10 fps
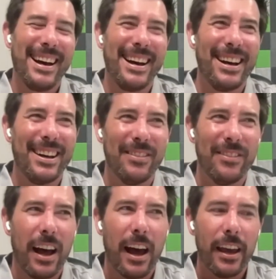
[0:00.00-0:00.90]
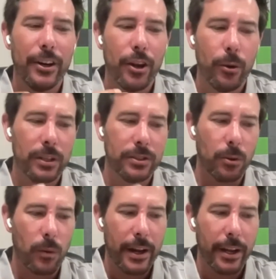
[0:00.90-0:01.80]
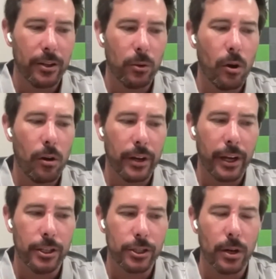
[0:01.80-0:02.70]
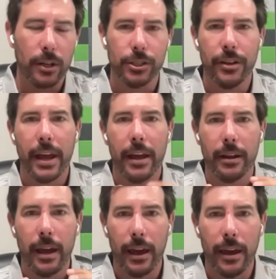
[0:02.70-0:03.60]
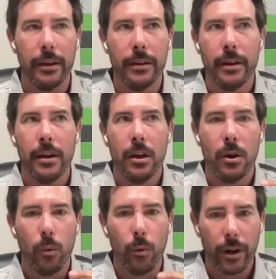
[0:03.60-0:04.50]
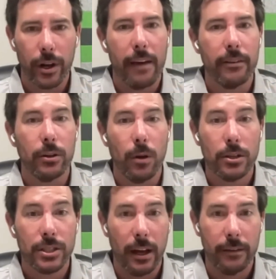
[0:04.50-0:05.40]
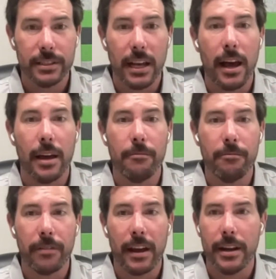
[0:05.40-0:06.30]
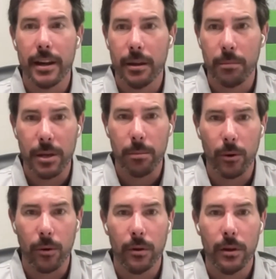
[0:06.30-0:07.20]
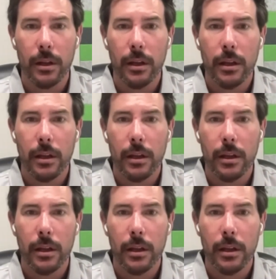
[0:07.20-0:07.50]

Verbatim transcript: um, I noticed the writing on the wall in construction that, hey, we're going to have a tough time finding people.